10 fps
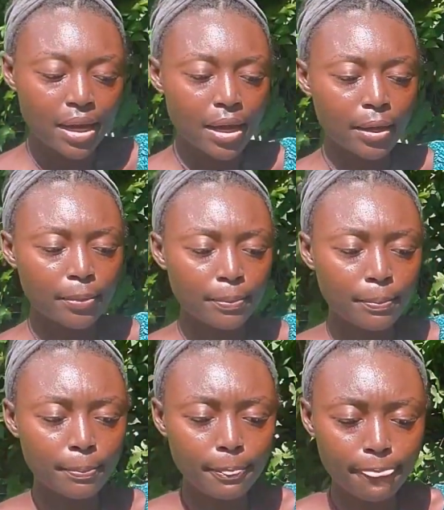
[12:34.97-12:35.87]
um,
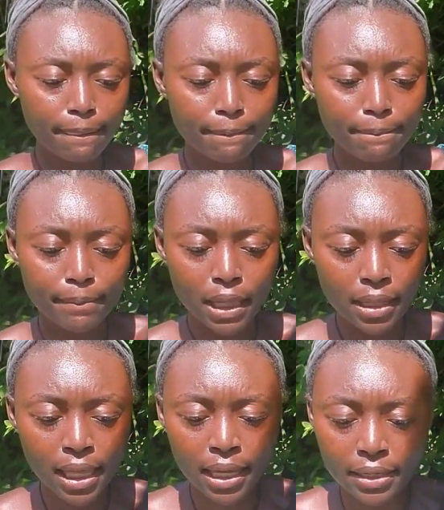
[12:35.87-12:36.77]
a
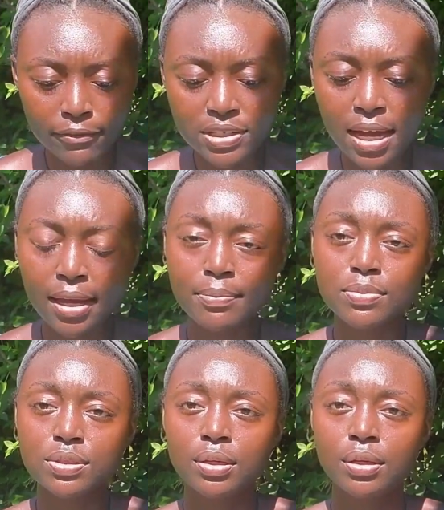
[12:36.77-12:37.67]
lot of
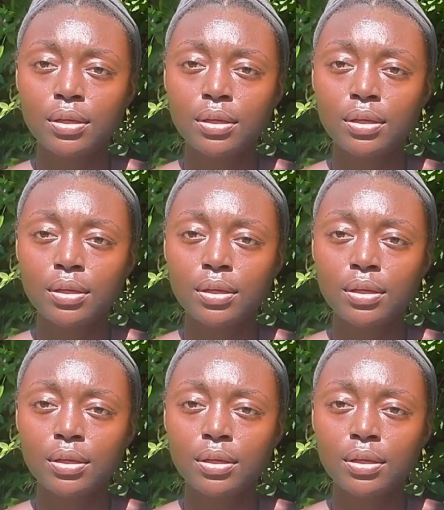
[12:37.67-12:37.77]
times